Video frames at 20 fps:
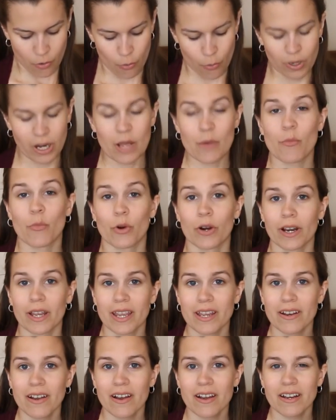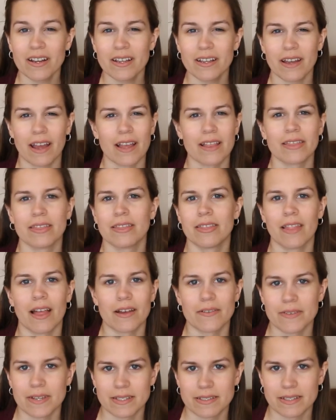when I'm working on it, I
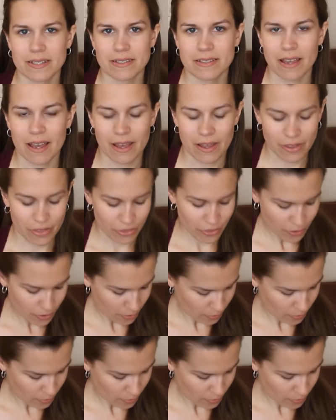love it to death.